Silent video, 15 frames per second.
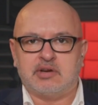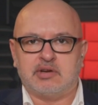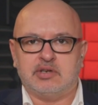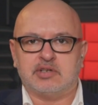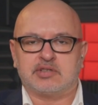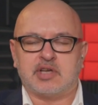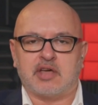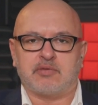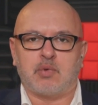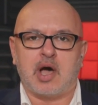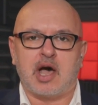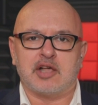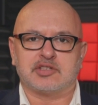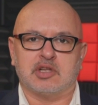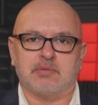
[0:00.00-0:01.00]
here in New South
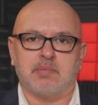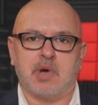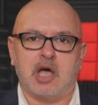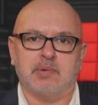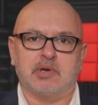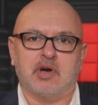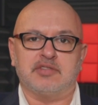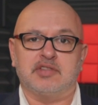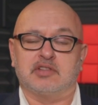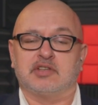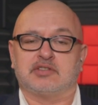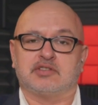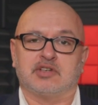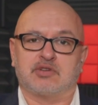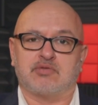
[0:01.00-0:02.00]
Wales at the moment, I think
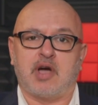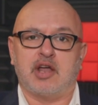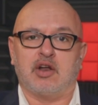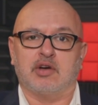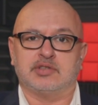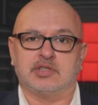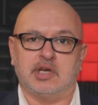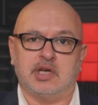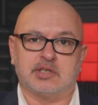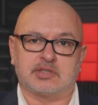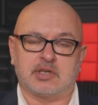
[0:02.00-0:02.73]
this is a great idea.